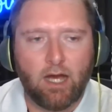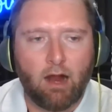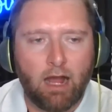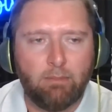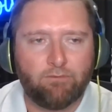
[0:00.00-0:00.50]

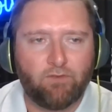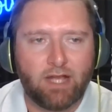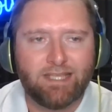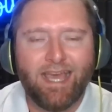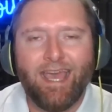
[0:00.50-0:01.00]
All right, my
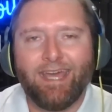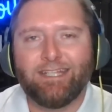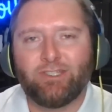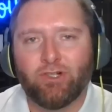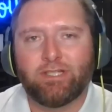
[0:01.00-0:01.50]
friends, it
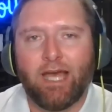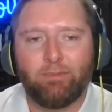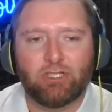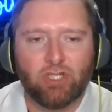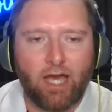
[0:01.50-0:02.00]
is your time
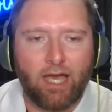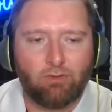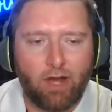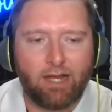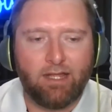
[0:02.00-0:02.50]
to shine
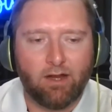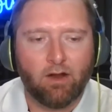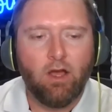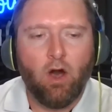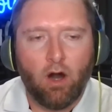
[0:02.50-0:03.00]
right here
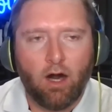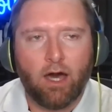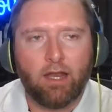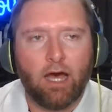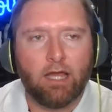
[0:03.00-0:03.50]

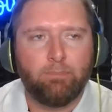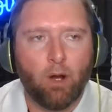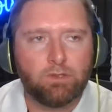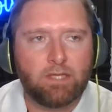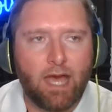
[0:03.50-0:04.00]
on the
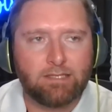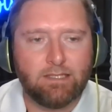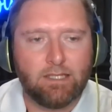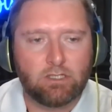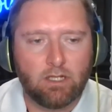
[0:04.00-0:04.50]
postcast
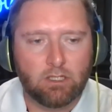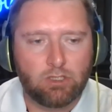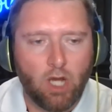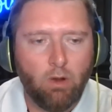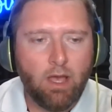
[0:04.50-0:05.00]
edition of the
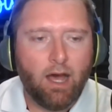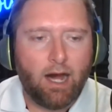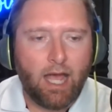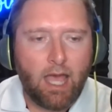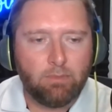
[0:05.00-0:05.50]
show.
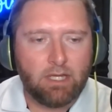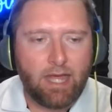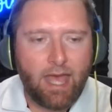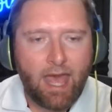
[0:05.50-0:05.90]
I am going to